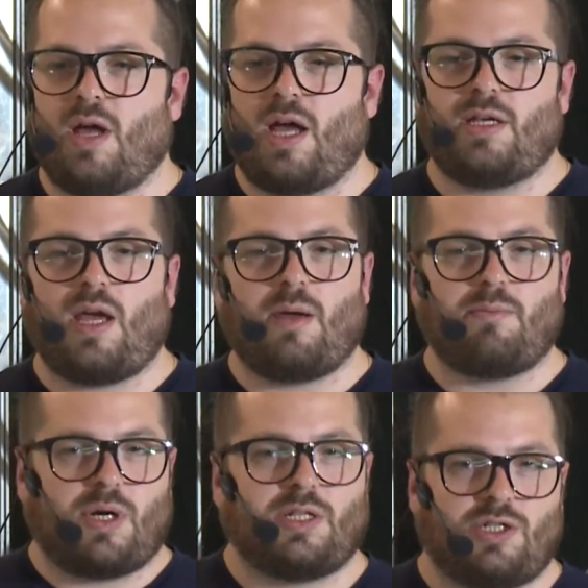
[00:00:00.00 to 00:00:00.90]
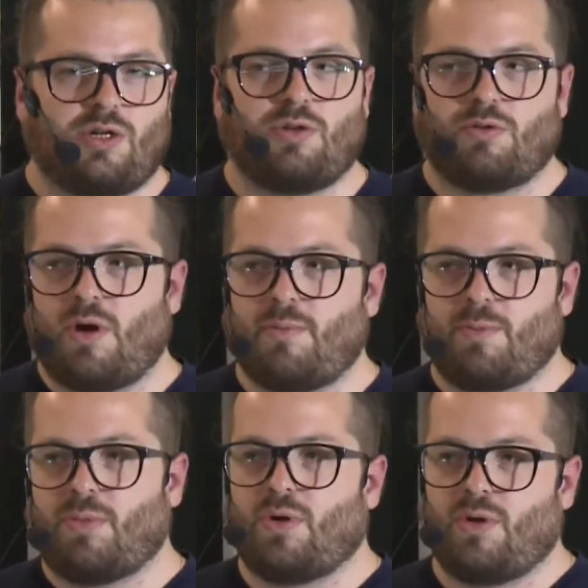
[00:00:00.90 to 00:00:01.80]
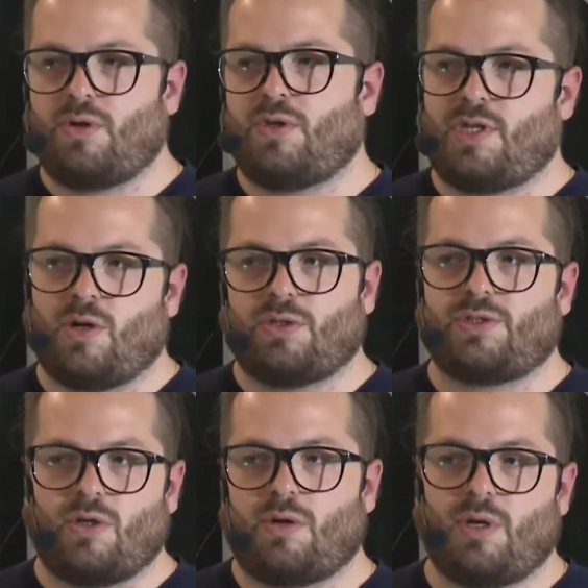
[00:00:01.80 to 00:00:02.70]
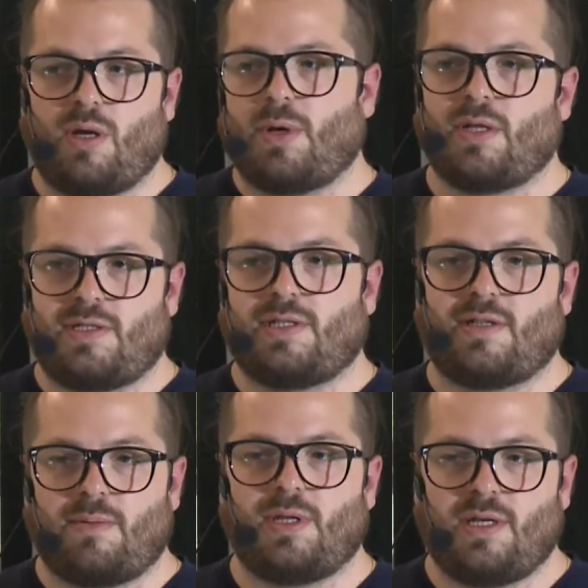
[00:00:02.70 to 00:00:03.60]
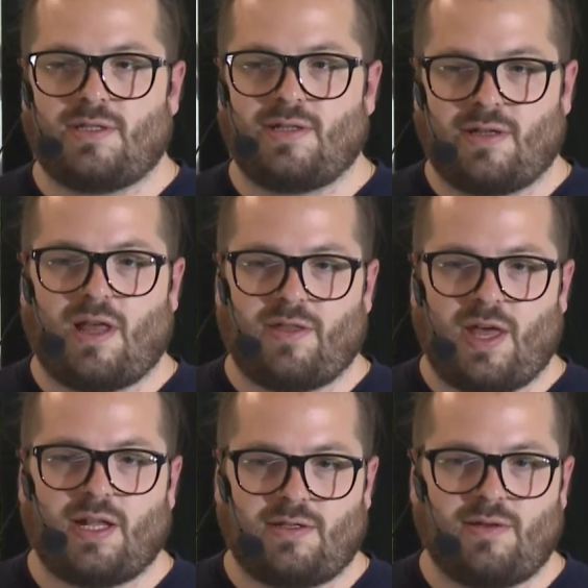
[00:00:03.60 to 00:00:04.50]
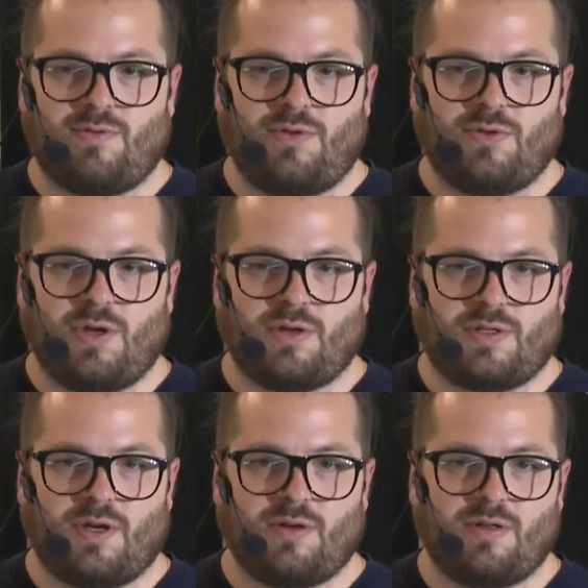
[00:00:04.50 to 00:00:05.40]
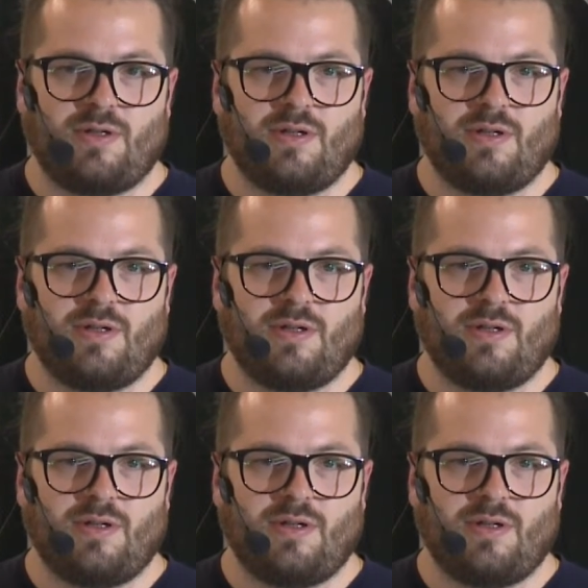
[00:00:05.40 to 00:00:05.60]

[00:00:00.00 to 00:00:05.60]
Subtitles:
I'm pretty sure you remember the old story about systemd, things like that, a few years ago.